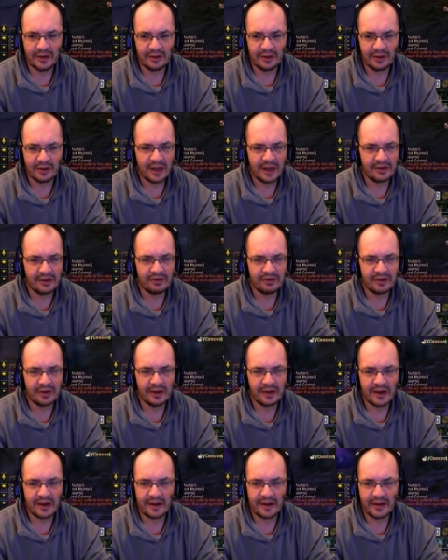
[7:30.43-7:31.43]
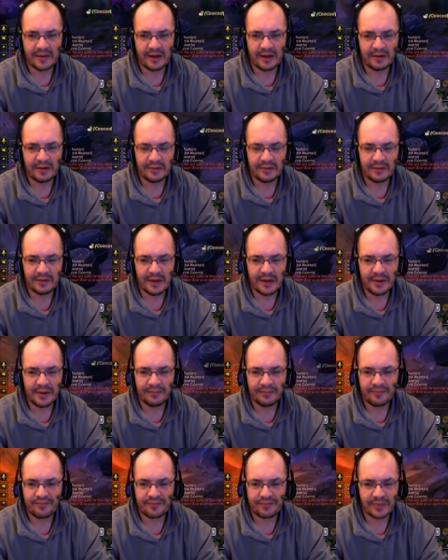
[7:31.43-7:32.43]
You can trinket out of that,
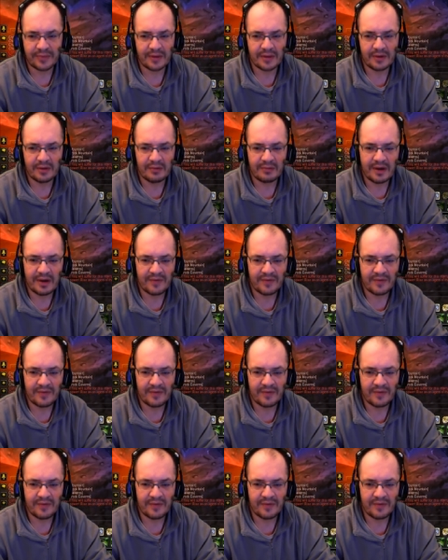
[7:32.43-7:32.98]
but